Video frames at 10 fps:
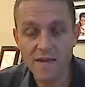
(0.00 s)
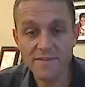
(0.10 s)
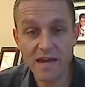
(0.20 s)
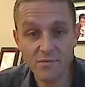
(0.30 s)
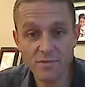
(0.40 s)

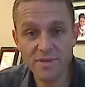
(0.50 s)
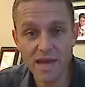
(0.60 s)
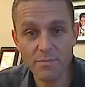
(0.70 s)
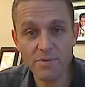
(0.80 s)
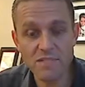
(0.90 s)

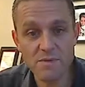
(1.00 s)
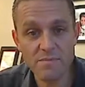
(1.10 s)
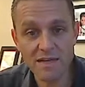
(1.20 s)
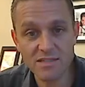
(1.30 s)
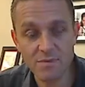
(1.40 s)
That brings me
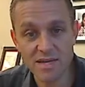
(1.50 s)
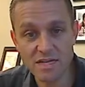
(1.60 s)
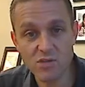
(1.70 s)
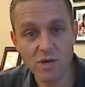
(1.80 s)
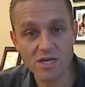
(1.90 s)
back to my
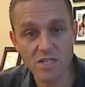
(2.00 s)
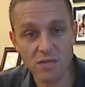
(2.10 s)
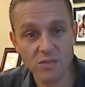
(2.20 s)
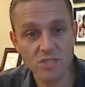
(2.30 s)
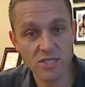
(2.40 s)
next
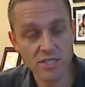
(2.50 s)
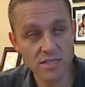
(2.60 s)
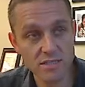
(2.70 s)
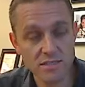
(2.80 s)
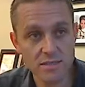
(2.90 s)
question, which
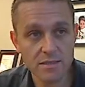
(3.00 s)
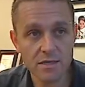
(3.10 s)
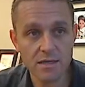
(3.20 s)
is,